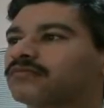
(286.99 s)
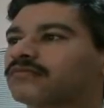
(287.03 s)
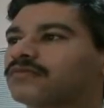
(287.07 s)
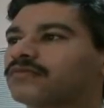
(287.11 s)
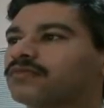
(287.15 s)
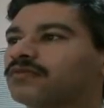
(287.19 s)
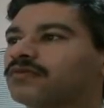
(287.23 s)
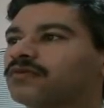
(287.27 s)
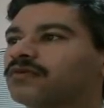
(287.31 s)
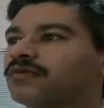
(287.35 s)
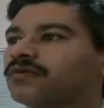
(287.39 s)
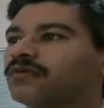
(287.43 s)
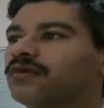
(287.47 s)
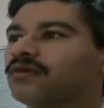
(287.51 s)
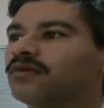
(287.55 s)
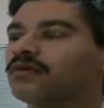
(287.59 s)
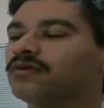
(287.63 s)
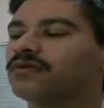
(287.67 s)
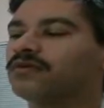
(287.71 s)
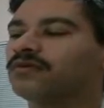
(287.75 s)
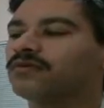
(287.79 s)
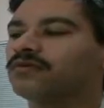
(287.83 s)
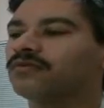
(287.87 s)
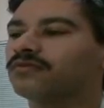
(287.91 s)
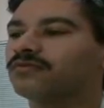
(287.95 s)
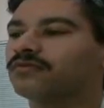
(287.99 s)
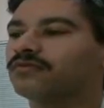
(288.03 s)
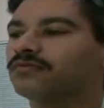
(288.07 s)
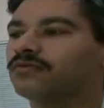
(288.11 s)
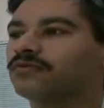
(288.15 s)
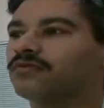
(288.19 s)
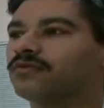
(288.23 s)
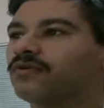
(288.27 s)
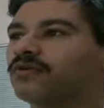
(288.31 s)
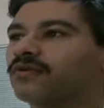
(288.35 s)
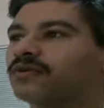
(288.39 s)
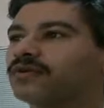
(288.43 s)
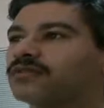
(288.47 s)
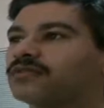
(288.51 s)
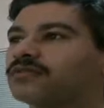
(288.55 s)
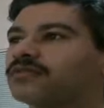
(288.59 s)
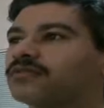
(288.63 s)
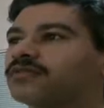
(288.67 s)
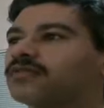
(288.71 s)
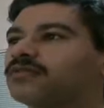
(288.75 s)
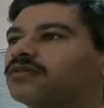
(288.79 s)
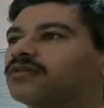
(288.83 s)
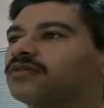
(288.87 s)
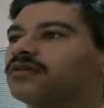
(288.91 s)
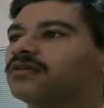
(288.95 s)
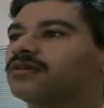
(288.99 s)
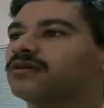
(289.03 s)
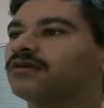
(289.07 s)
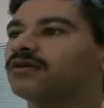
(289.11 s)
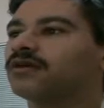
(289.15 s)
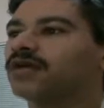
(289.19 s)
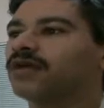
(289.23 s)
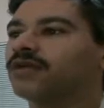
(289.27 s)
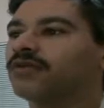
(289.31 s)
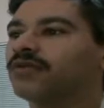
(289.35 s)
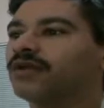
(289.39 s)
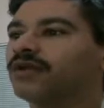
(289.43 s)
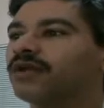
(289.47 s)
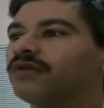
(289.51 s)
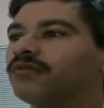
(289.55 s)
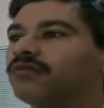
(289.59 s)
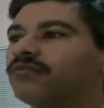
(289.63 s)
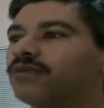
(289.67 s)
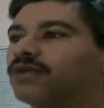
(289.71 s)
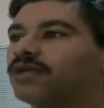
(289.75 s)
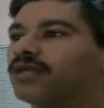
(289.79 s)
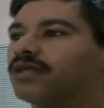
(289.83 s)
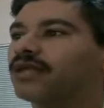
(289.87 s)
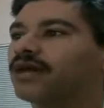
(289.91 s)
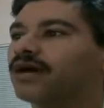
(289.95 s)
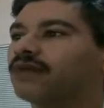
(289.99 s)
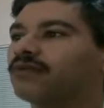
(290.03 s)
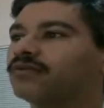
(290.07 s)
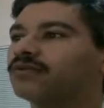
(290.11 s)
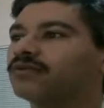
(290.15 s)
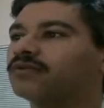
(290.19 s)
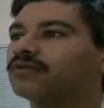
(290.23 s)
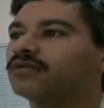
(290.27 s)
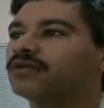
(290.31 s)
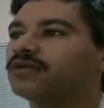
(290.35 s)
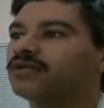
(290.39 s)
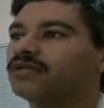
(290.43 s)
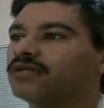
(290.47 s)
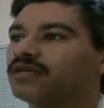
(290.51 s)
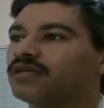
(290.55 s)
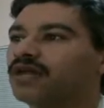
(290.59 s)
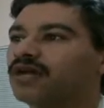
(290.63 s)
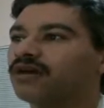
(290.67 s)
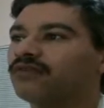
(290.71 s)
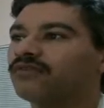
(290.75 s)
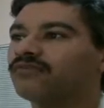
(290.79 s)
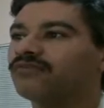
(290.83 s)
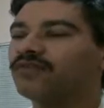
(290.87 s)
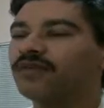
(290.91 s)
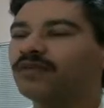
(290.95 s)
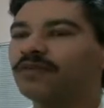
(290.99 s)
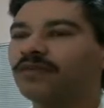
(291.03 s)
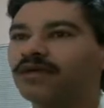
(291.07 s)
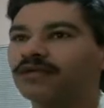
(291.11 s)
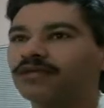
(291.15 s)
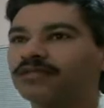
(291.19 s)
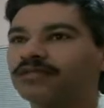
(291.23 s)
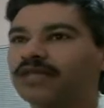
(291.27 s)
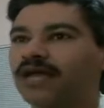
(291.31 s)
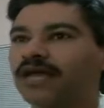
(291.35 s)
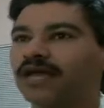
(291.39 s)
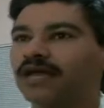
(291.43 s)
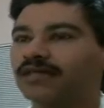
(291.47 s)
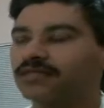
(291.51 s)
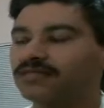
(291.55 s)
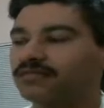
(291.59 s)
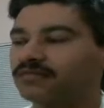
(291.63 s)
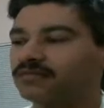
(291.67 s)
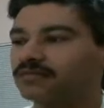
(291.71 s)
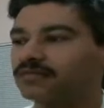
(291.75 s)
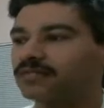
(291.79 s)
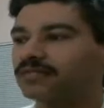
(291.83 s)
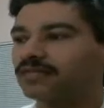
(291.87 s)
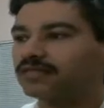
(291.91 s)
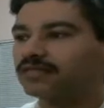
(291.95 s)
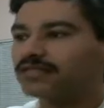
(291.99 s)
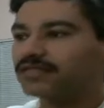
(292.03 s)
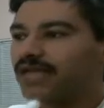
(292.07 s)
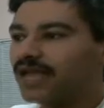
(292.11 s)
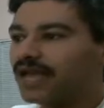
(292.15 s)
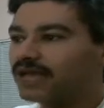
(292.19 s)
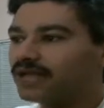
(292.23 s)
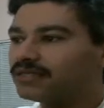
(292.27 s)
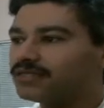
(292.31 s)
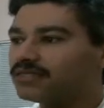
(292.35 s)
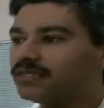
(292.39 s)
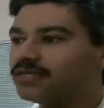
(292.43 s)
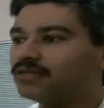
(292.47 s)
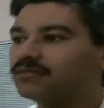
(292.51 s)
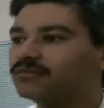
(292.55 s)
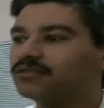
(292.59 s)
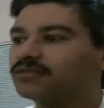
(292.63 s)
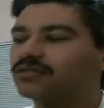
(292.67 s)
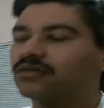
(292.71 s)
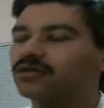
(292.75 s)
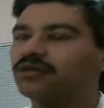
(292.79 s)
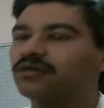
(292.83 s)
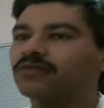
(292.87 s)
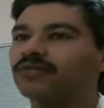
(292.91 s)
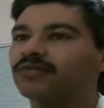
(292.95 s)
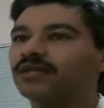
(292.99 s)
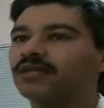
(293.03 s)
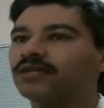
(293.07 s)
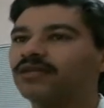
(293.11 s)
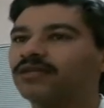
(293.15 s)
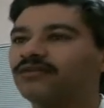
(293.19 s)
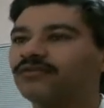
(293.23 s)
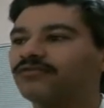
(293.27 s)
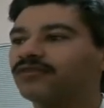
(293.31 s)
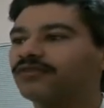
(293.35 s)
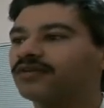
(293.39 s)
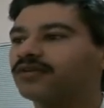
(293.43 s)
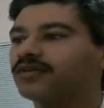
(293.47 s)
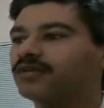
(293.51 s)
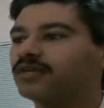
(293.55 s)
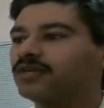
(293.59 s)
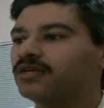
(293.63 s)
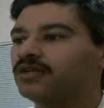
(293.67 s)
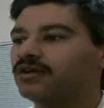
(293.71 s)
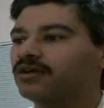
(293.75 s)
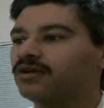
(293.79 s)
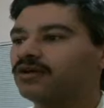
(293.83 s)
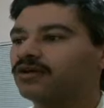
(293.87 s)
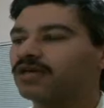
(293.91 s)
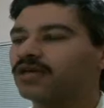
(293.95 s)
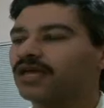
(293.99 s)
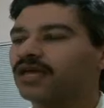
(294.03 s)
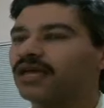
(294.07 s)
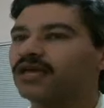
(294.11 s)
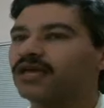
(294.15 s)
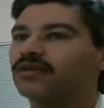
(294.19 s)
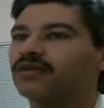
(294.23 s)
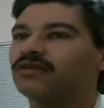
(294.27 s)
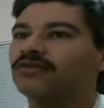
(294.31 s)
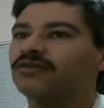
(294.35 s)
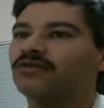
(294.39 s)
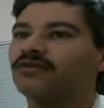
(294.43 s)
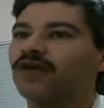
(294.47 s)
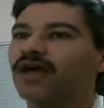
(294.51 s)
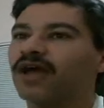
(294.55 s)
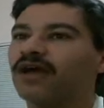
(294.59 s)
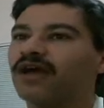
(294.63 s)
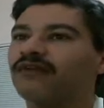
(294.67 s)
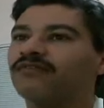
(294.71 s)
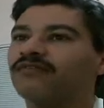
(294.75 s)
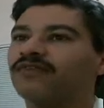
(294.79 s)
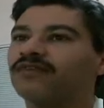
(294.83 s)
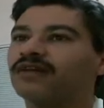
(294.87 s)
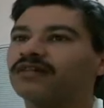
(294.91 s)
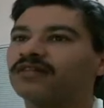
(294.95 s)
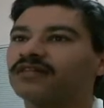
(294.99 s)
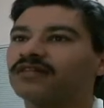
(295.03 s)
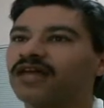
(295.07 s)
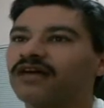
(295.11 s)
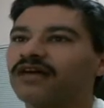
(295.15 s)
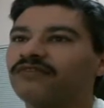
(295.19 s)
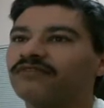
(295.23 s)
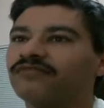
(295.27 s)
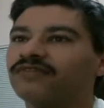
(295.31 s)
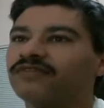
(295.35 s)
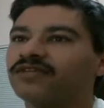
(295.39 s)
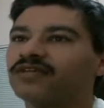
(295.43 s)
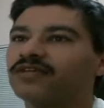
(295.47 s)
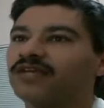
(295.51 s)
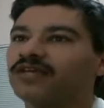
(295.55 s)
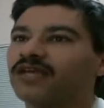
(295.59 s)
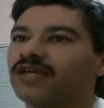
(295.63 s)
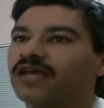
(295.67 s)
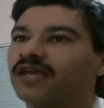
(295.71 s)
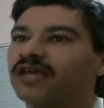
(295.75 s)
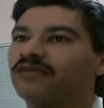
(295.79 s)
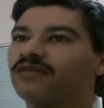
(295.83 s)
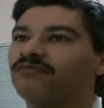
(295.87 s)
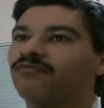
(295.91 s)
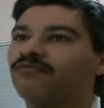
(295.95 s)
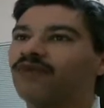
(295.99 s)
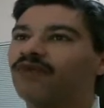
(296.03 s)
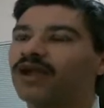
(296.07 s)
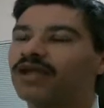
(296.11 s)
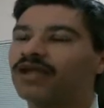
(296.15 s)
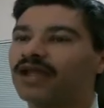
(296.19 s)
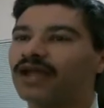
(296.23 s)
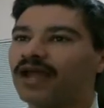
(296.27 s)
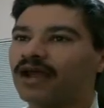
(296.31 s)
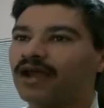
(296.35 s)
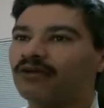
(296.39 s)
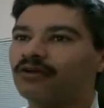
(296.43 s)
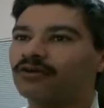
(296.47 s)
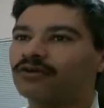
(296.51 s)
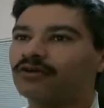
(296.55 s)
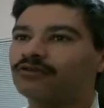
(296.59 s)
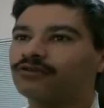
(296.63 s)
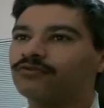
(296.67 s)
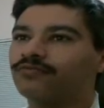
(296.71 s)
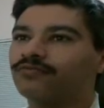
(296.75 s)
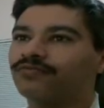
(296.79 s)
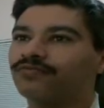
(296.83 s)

Of course. Okay, we end up winning that one. Now, female tag teams. Now, tag teams are a bit different. Okay, you have a left and right arrow.